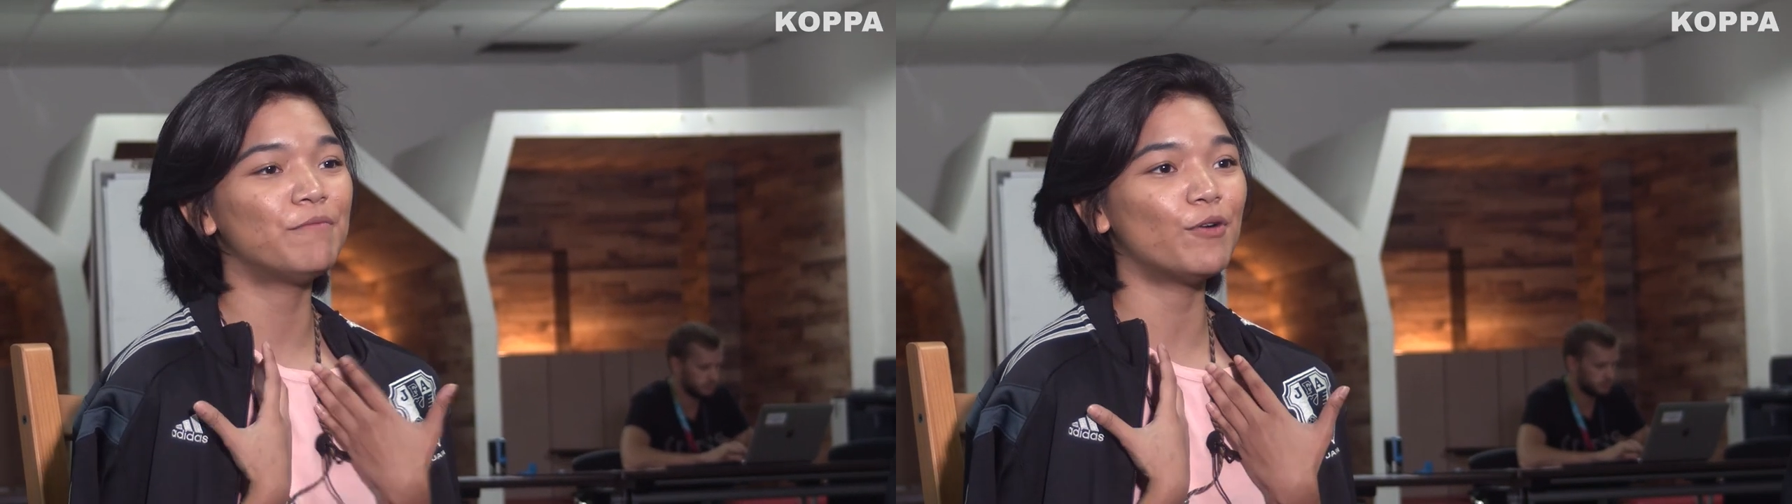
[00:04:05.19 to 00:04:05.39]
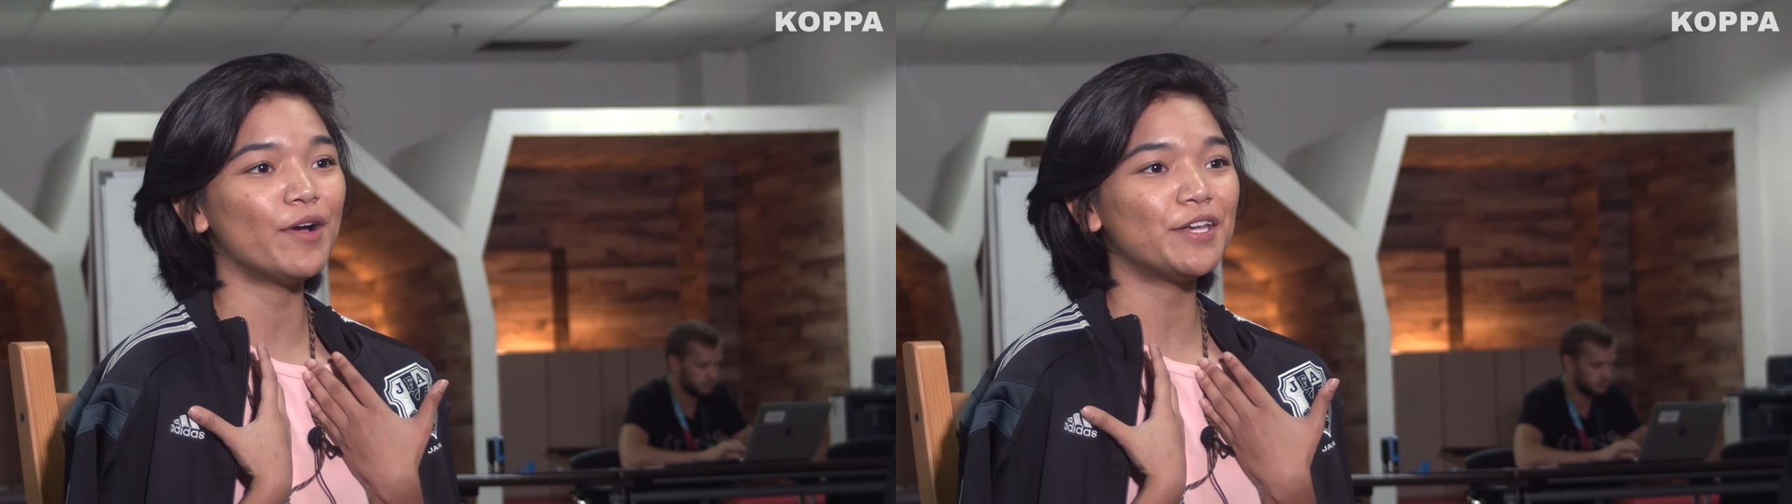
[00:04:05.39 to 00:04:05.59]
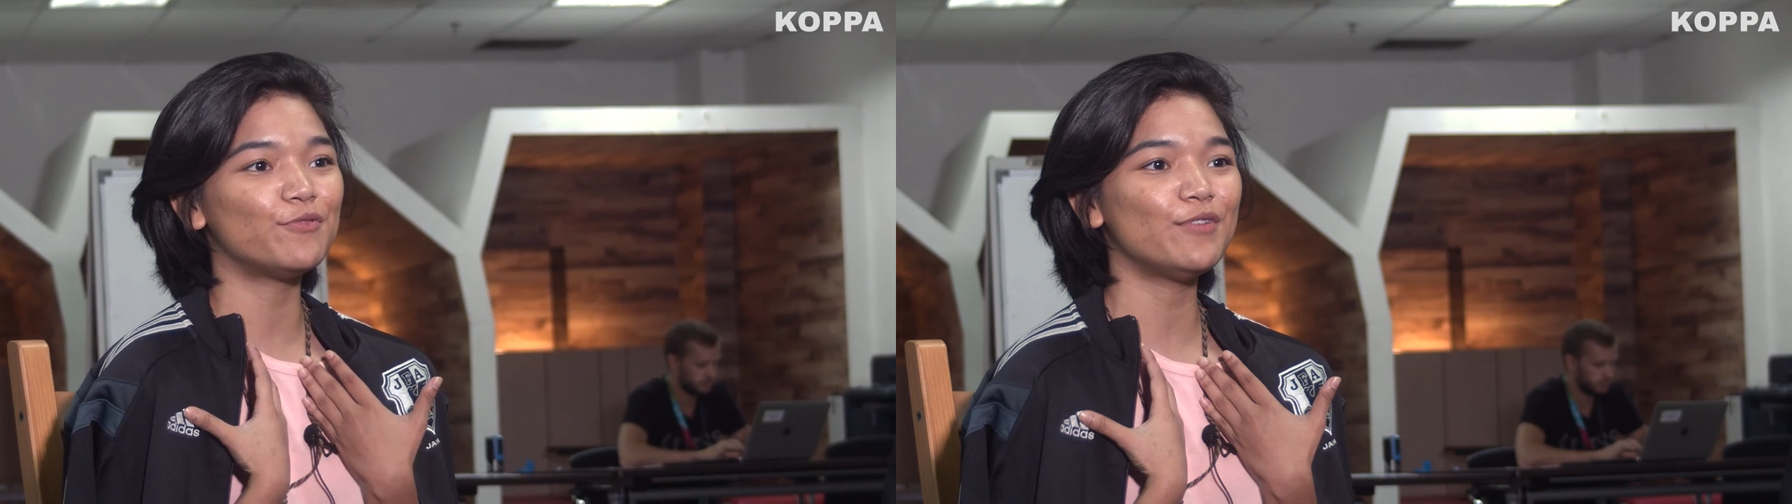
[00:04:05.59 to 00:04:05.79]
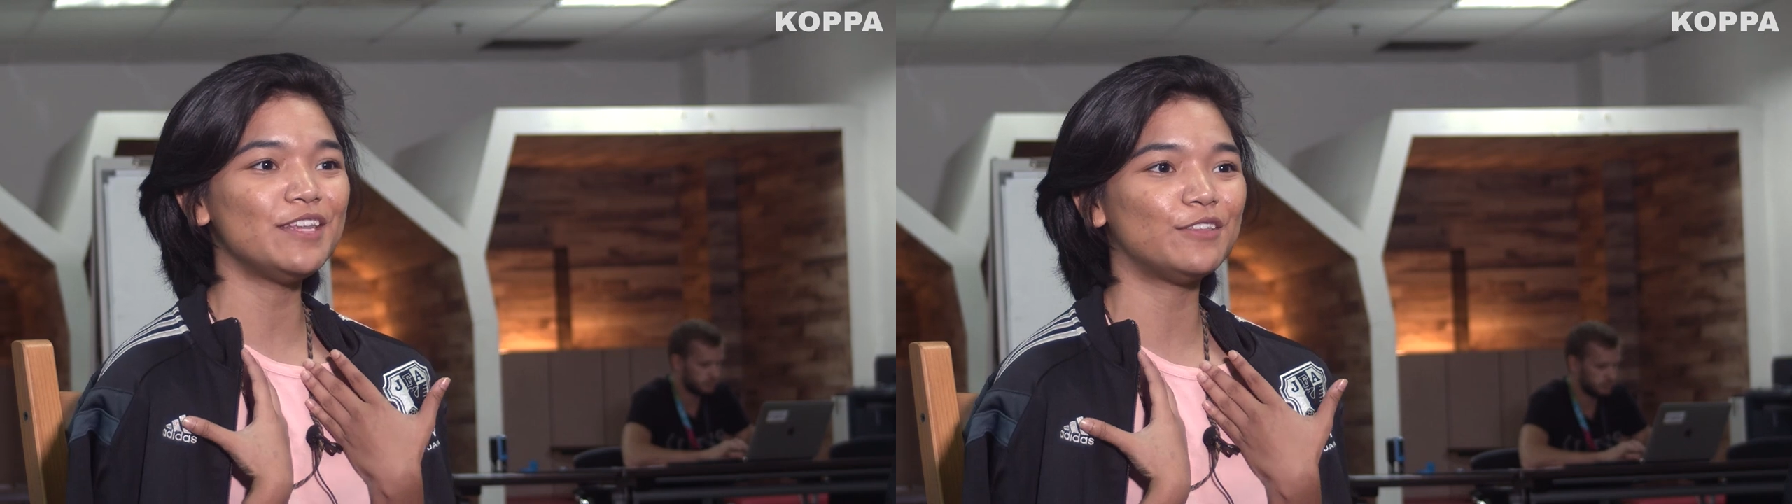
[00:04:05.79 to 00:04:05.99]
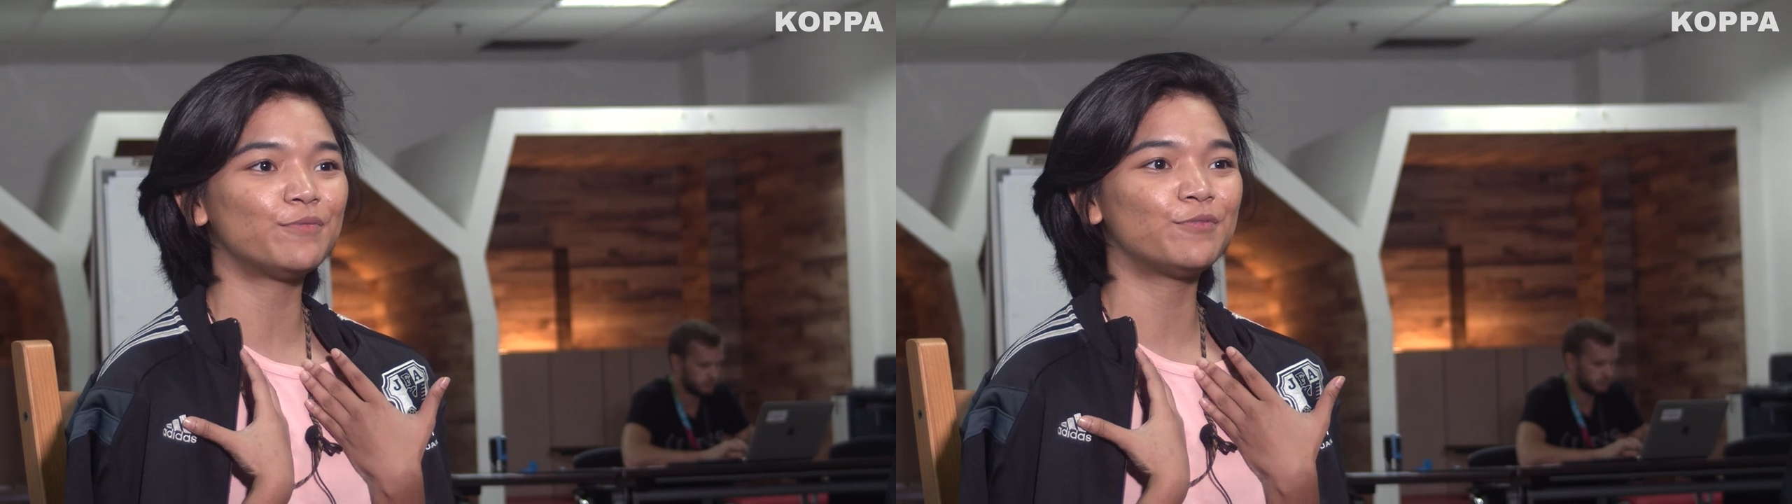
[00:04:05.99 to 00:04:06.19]
But why do we
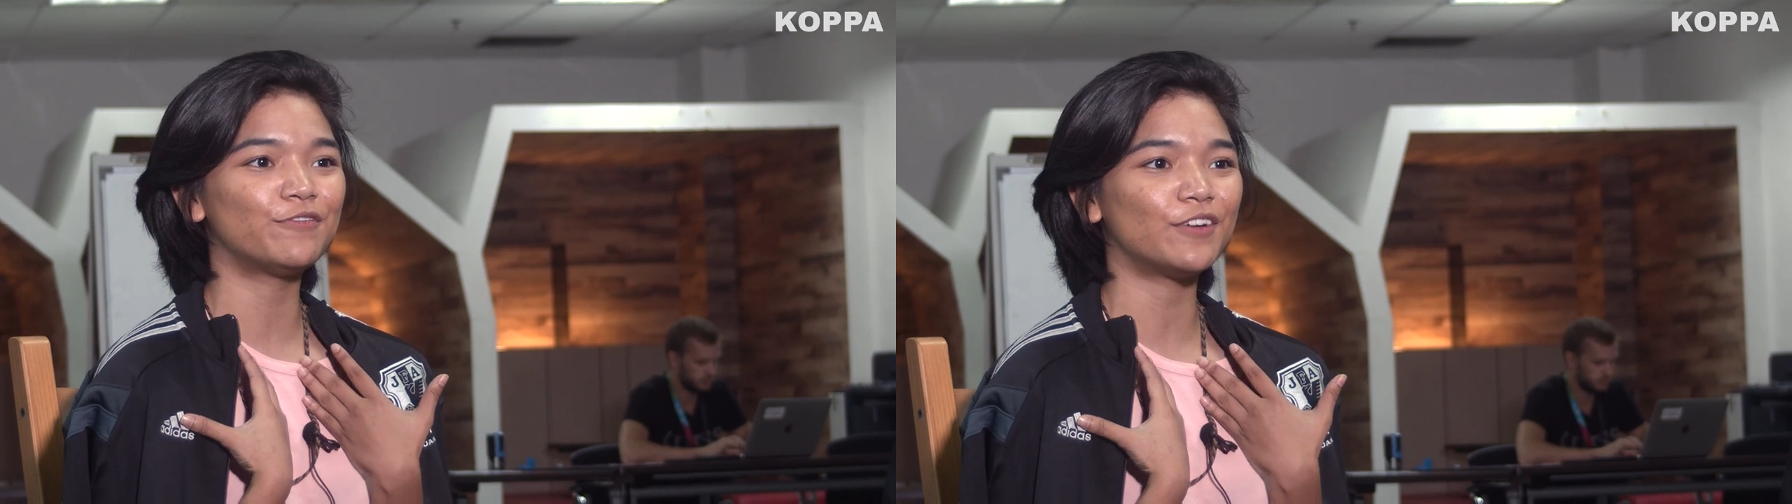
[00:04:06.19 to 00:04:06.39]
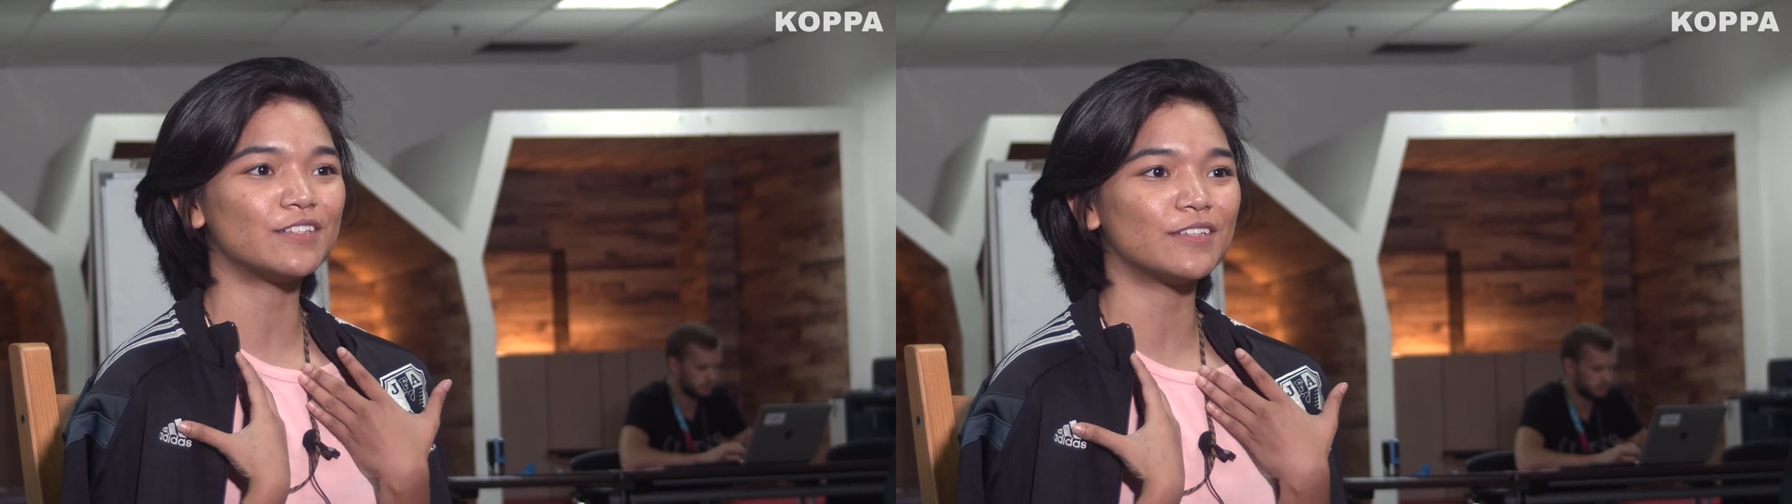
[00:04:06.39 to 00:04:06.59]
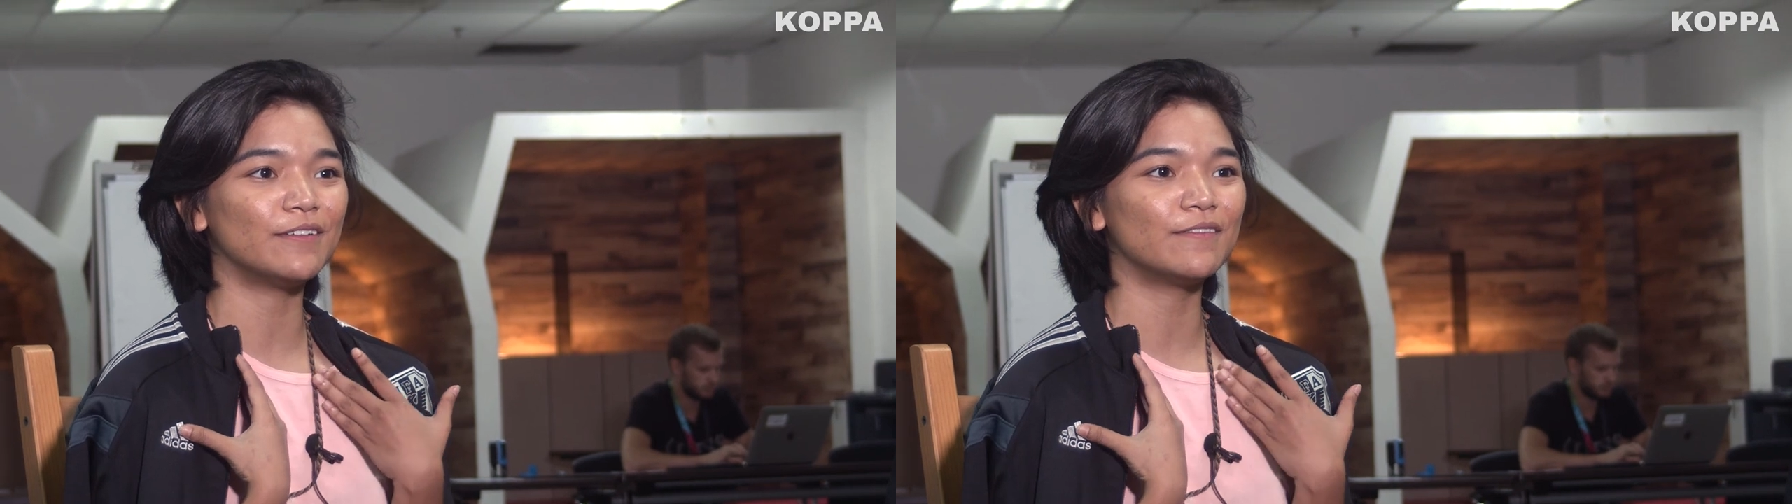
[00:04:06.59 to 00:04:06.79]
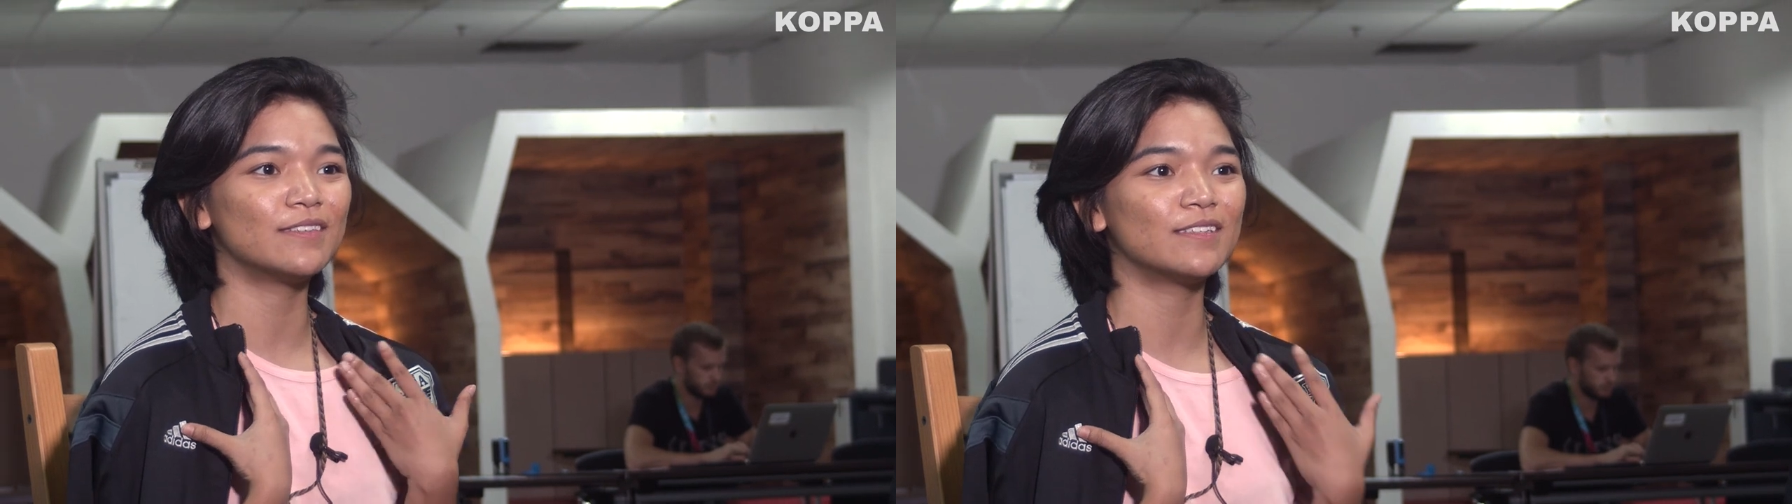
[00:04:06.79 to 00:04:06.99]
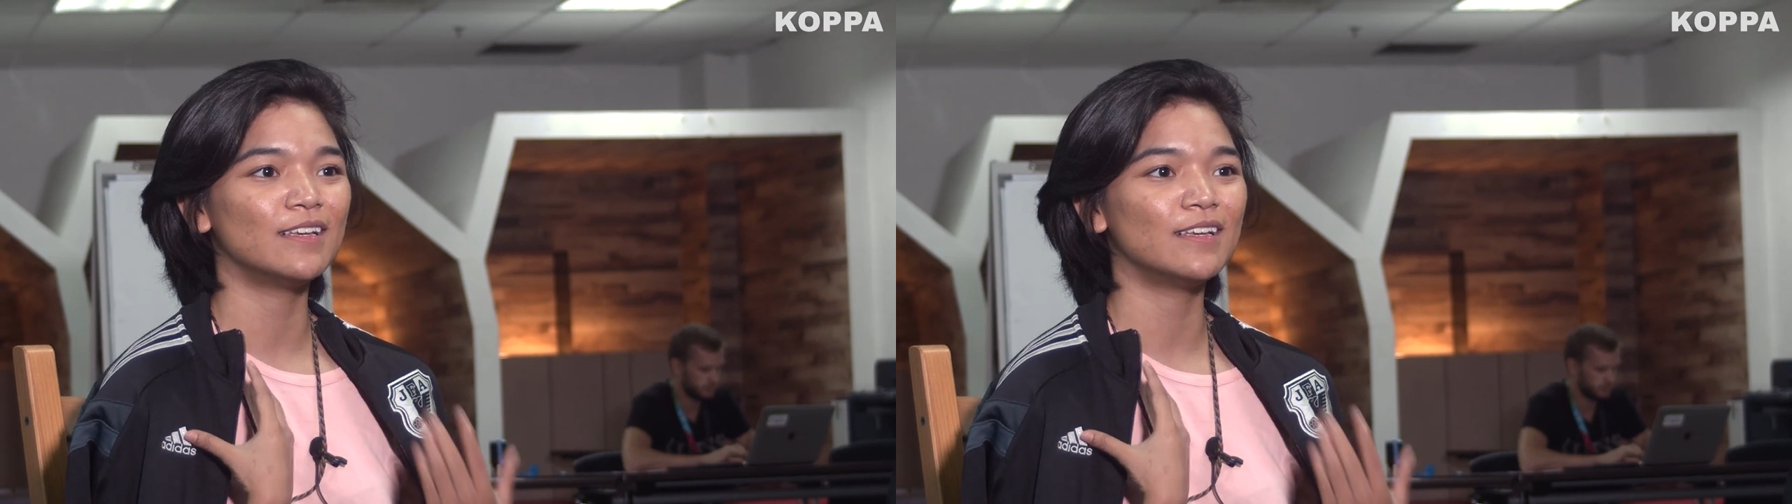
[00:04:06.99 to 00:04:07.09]
need to prove ourselves?